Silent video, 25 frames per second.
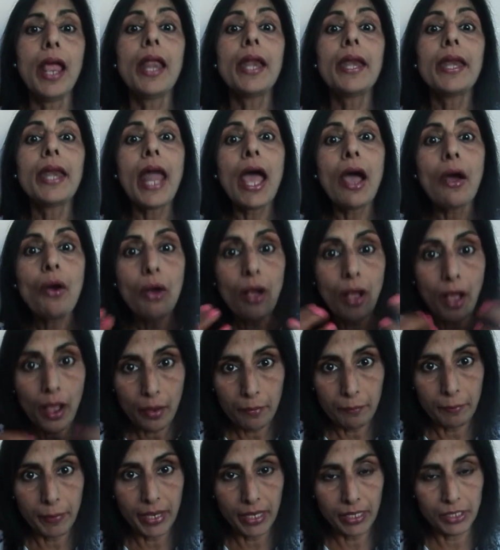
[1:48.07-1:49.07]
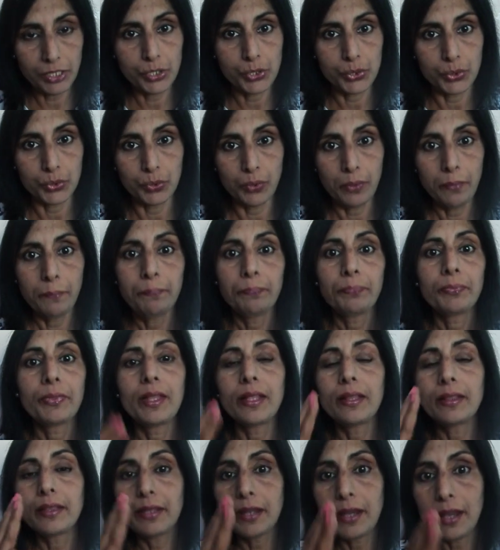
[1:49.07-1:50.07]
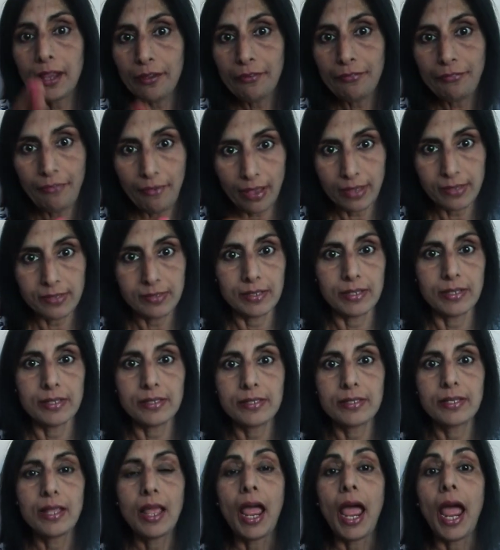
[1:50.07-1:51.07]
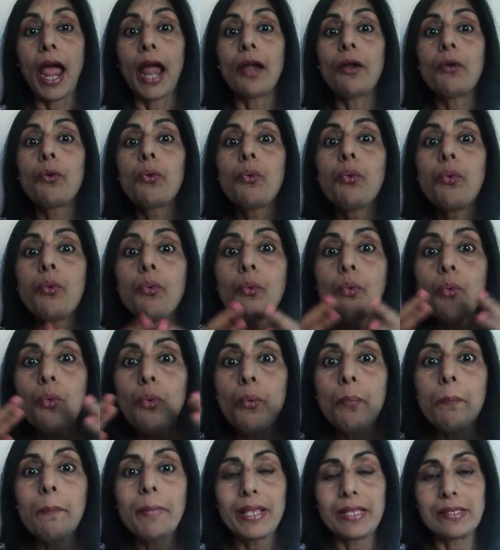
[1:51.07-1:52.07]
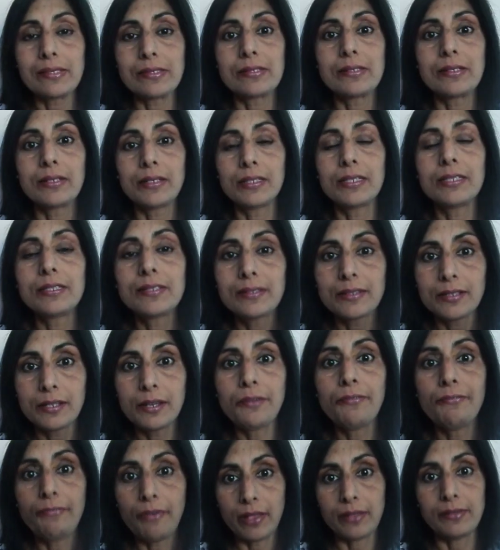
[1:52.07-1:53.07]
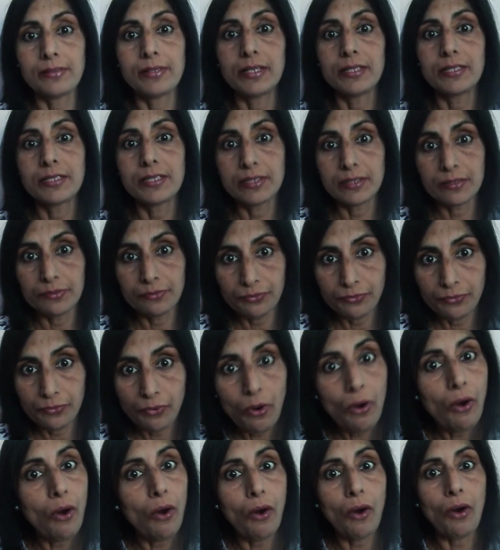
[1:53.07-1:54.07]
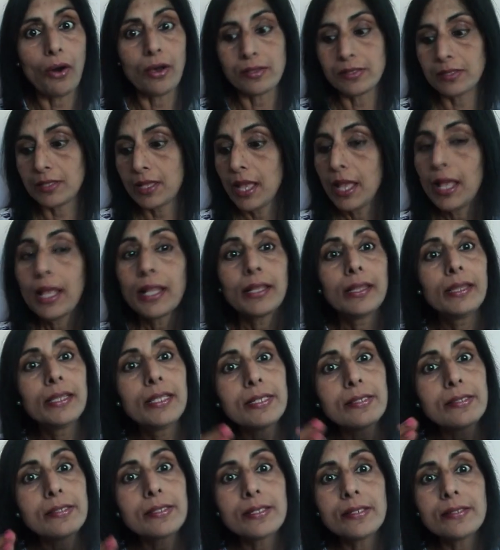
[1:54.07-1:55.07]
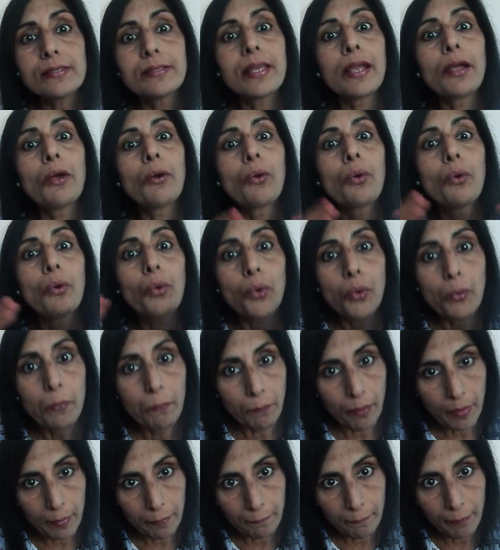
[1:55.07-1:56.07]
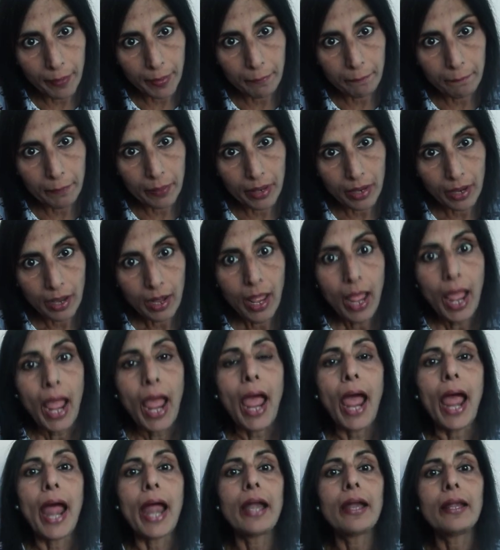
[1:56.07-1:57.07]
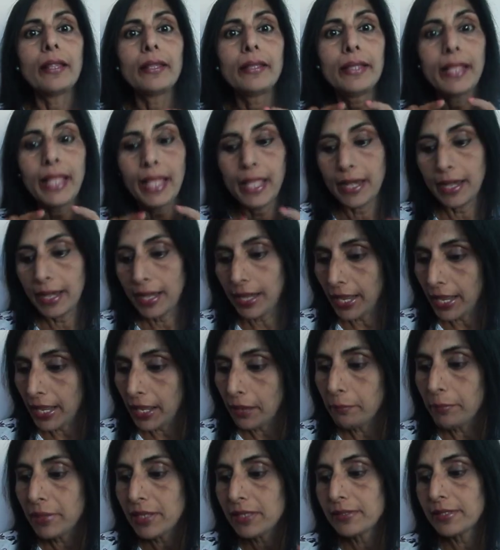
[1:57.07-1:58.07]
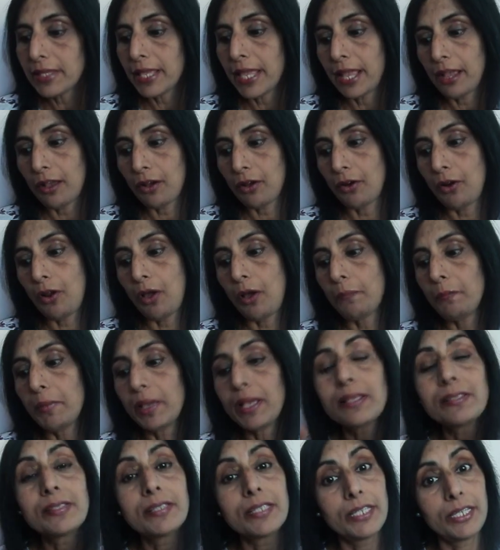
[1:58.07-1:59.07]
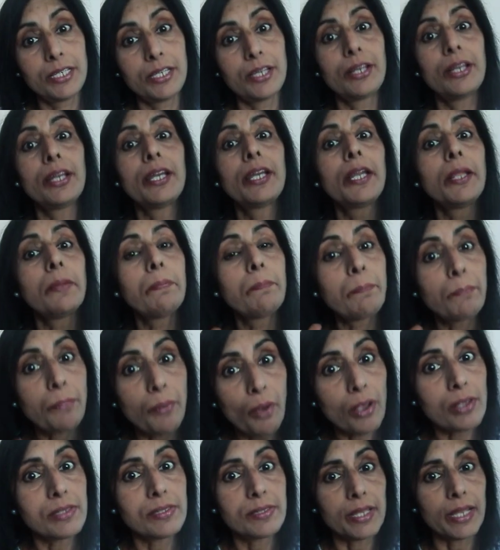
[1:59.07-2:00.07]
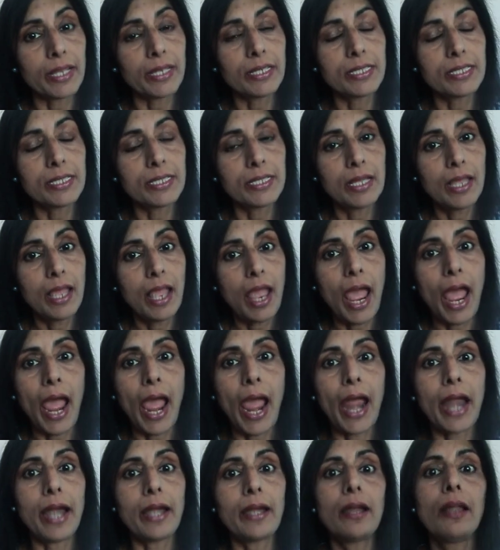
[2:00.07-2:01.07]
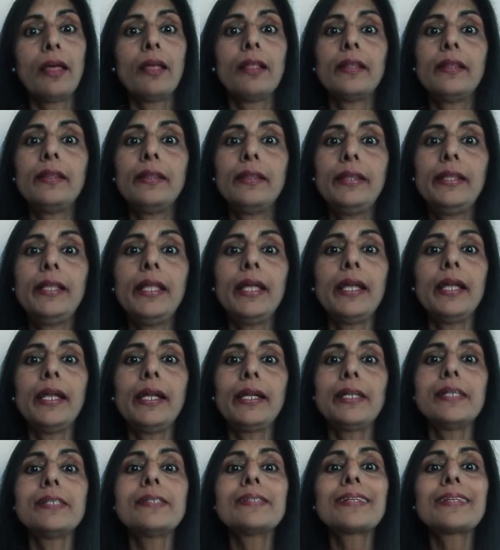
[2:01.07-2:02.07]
Now coming to the three facets, and who mentioned these three facets for us, this is a group of people and their name is Economic Security Project, and it is